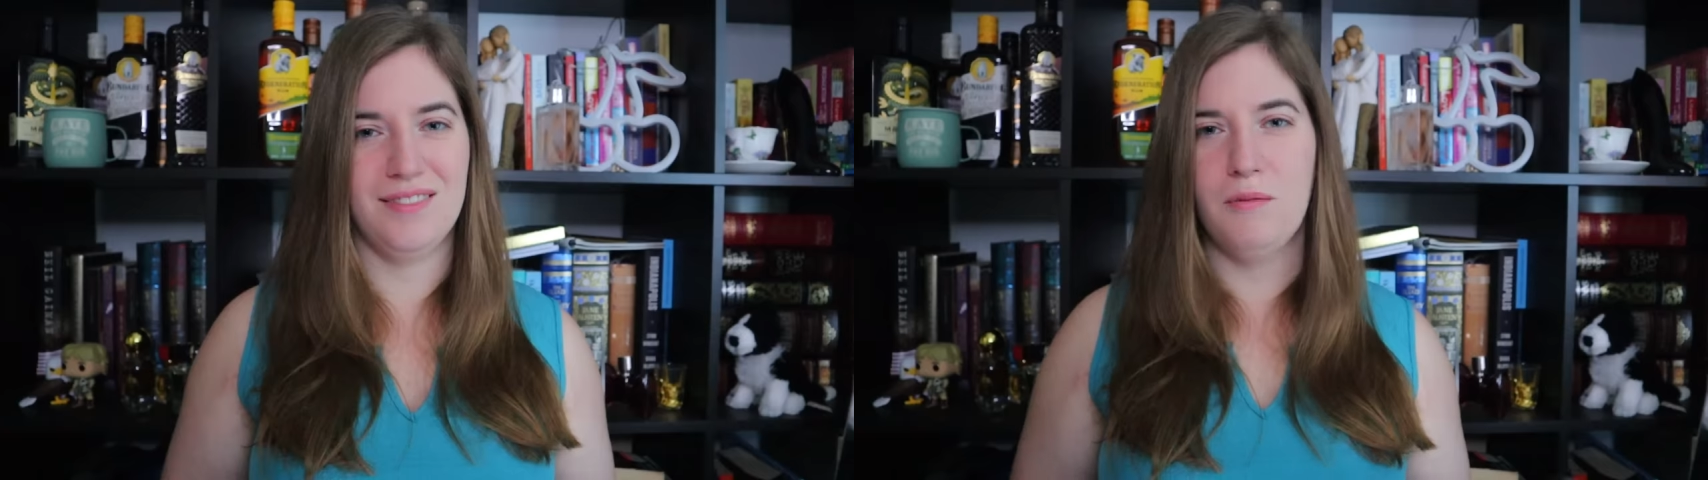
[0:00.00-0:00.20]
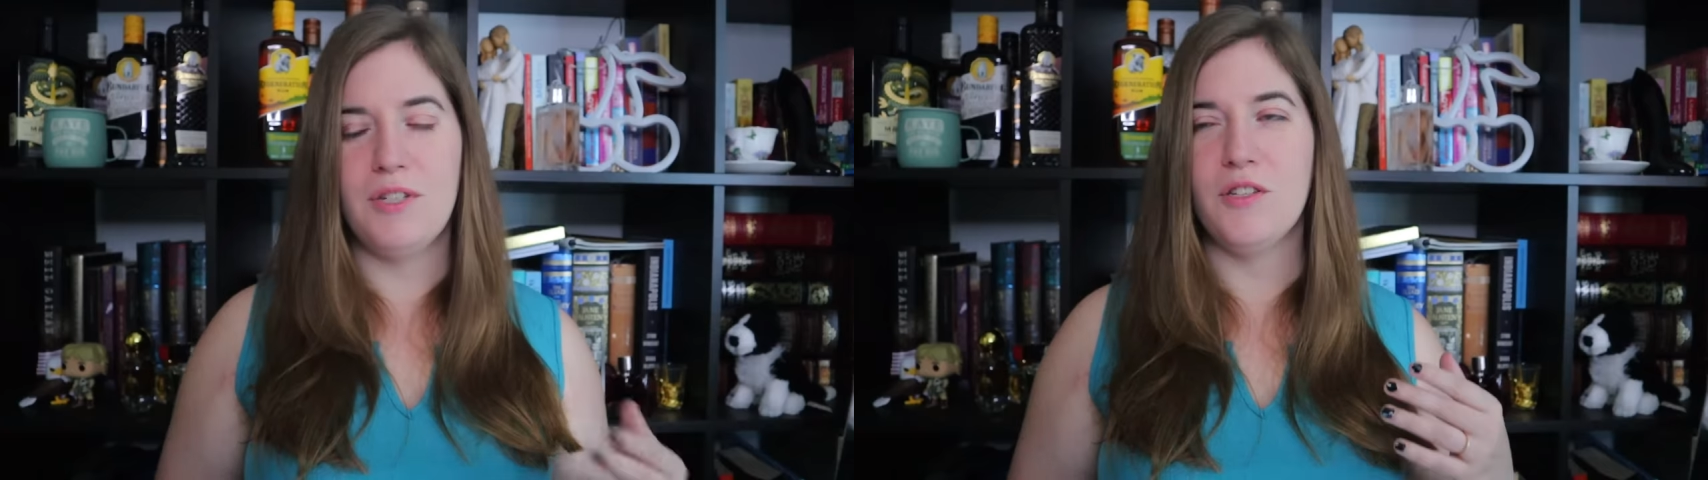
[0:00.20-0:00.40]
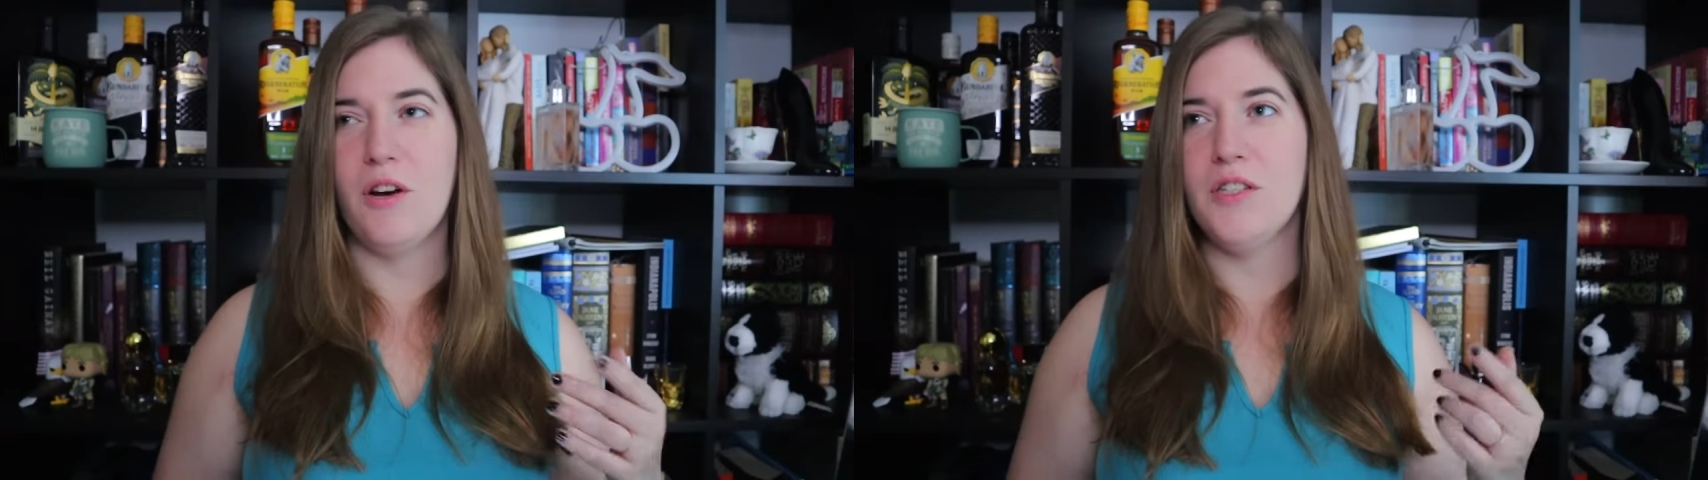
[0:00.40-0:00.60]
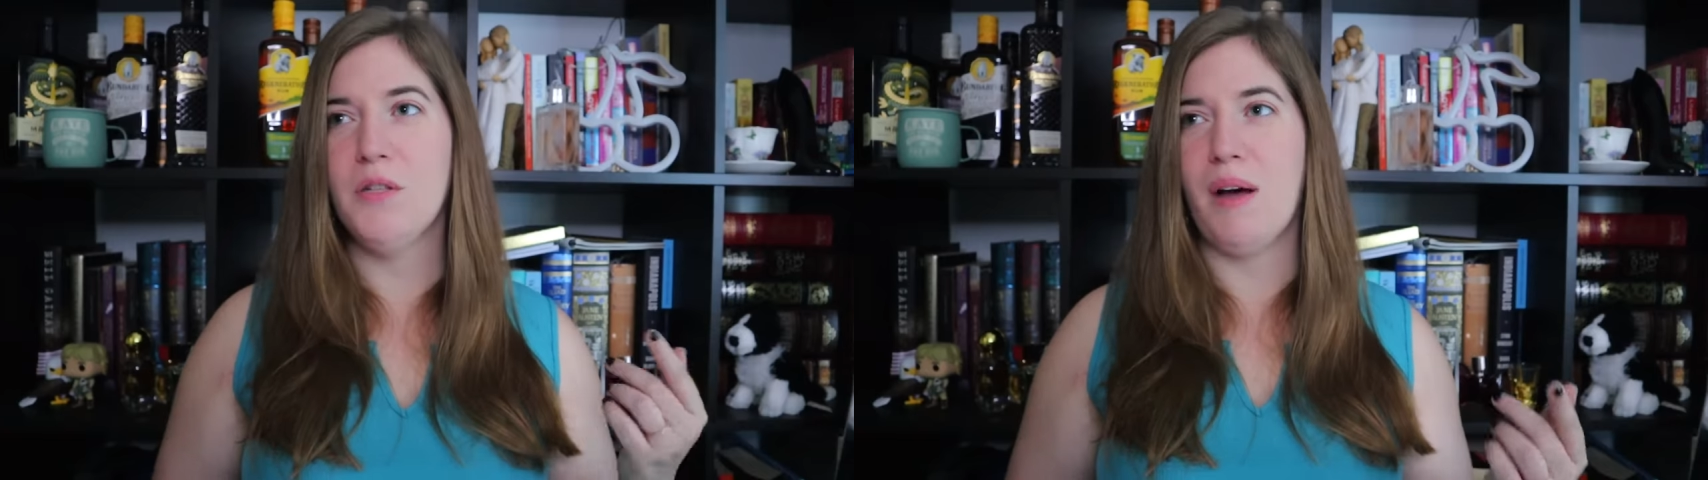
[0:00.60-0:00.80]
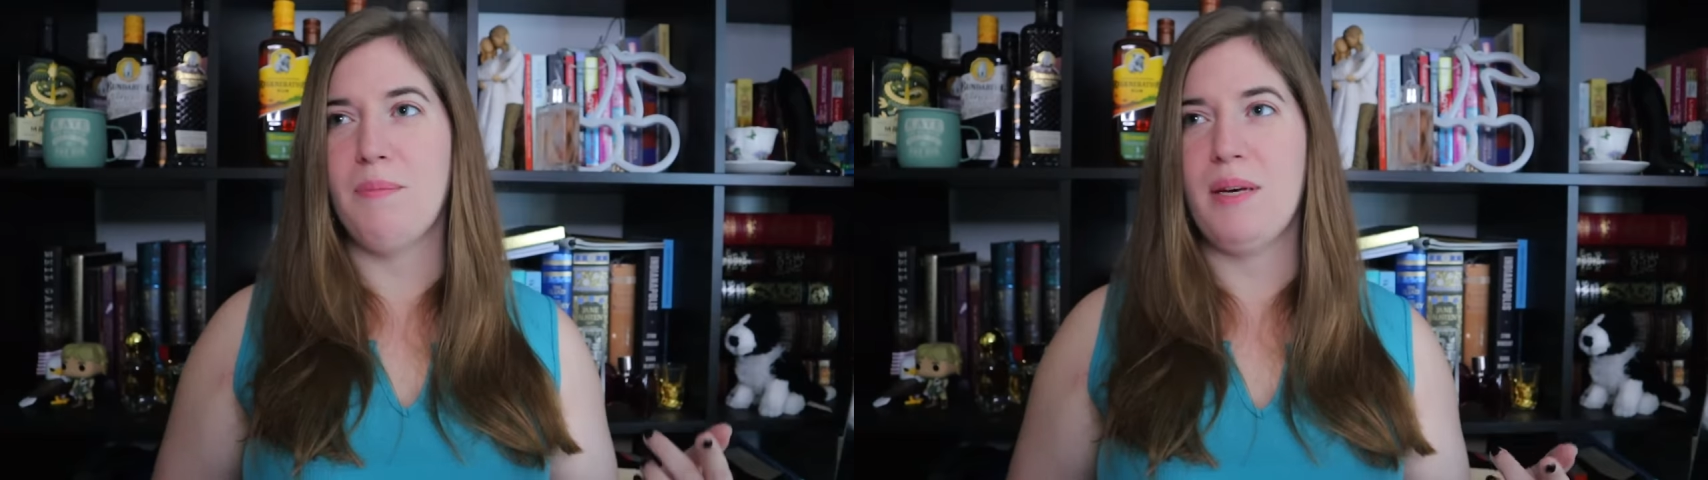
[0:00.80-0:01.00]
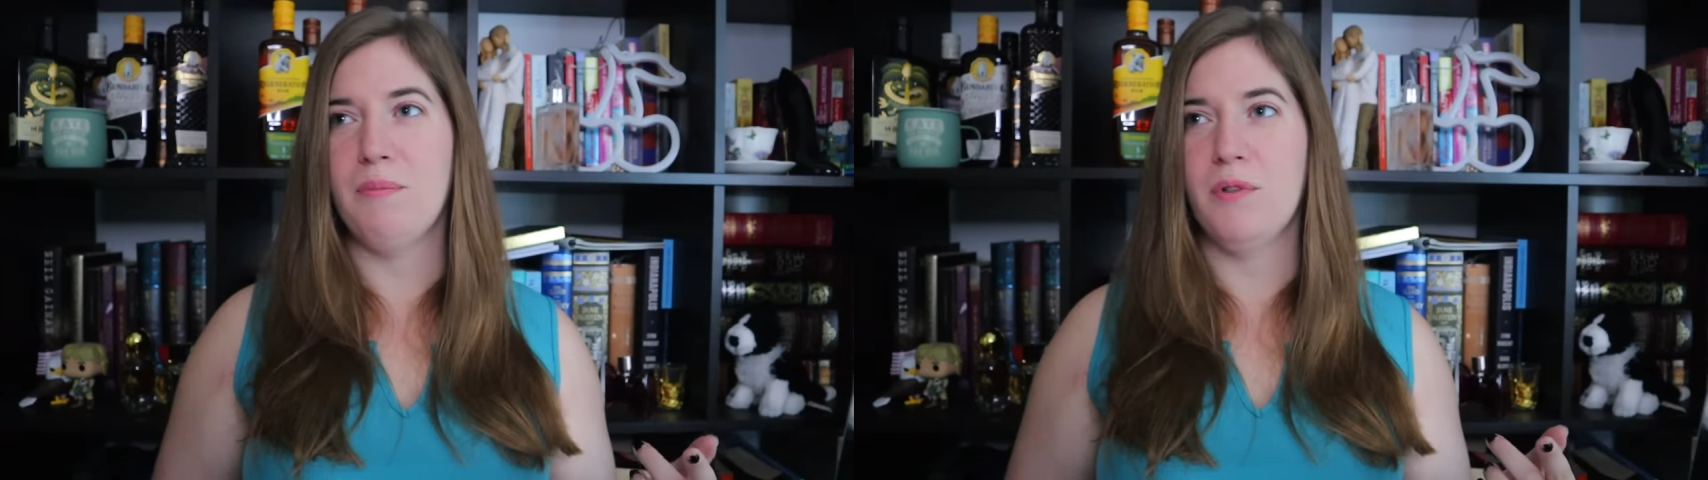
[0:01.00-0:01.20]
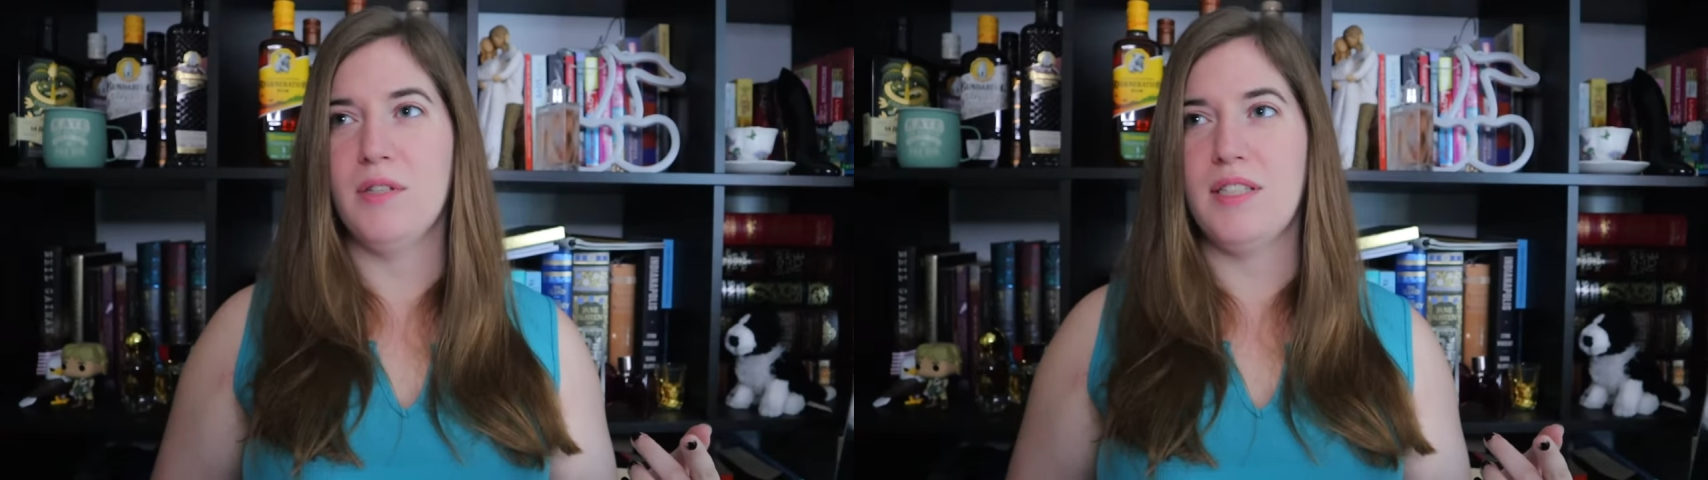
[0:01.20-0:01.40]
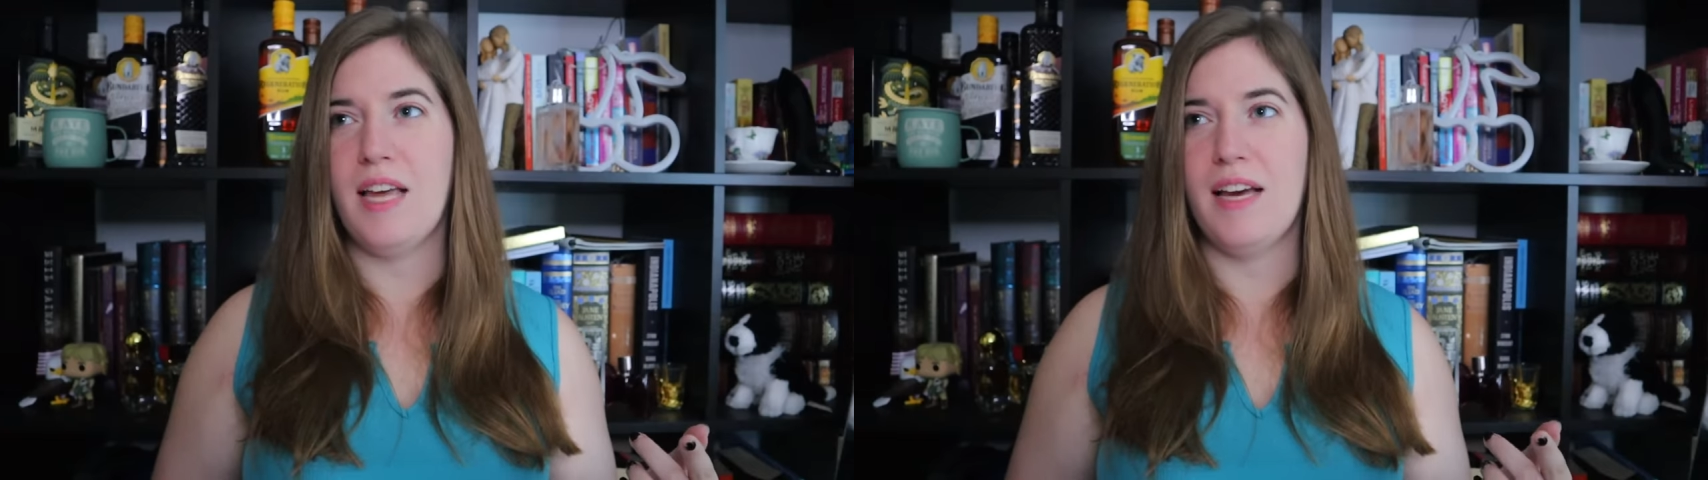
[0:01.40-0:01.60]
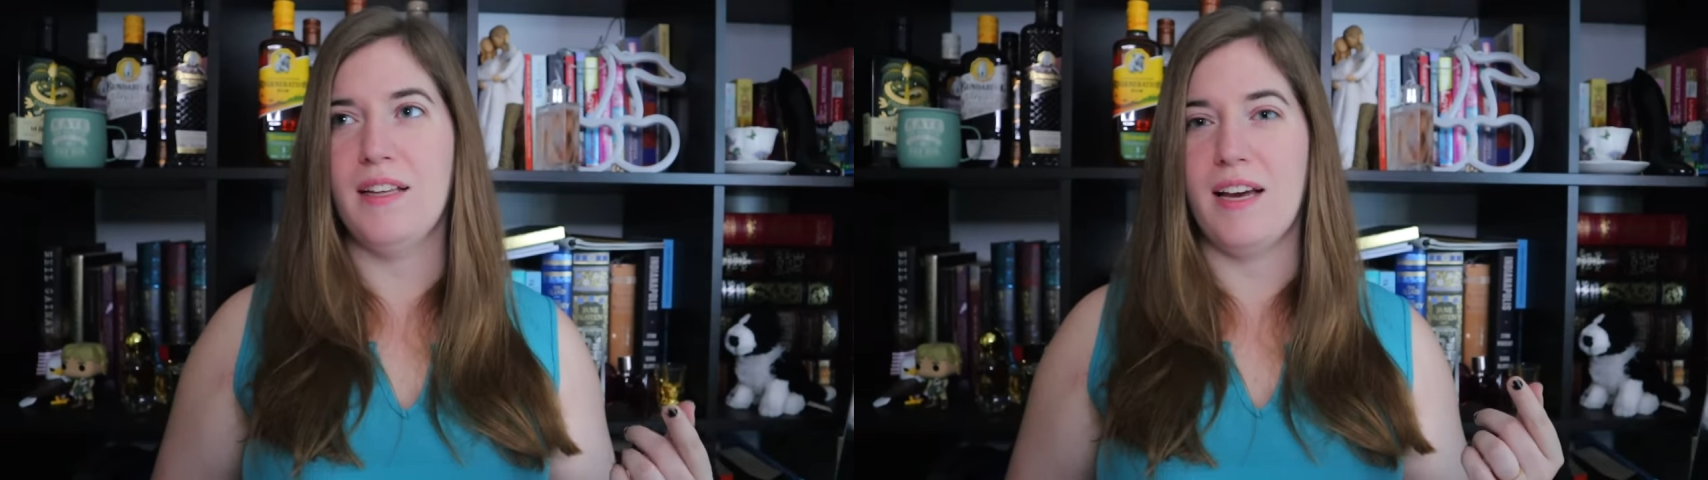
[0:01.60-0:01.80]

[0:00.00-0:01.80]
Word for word: which is also why people say,